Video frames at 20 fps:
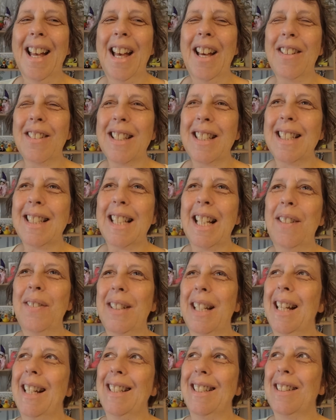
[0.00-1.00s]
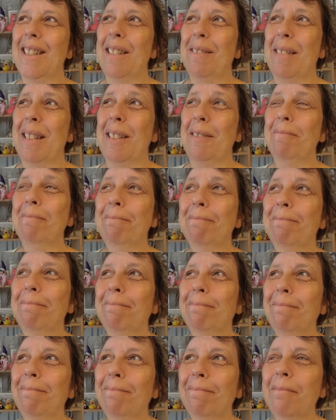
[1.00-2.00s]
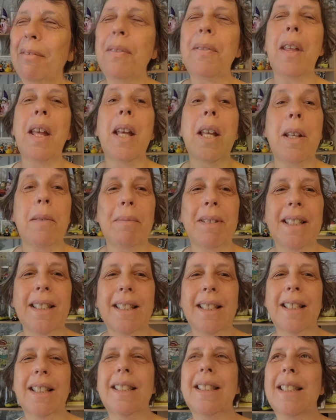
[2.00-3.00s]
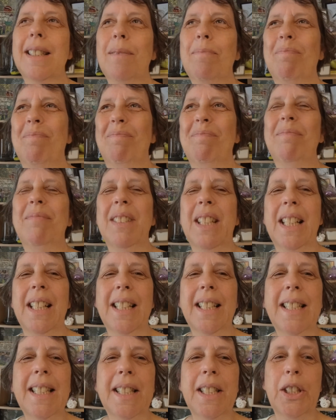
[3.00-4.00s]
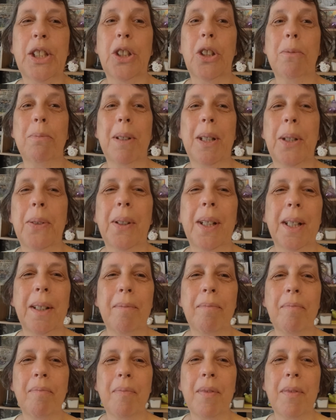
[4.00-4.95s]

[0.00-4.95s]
Health and safety head on, I'm like, but it's, yeah, it did the job anyway.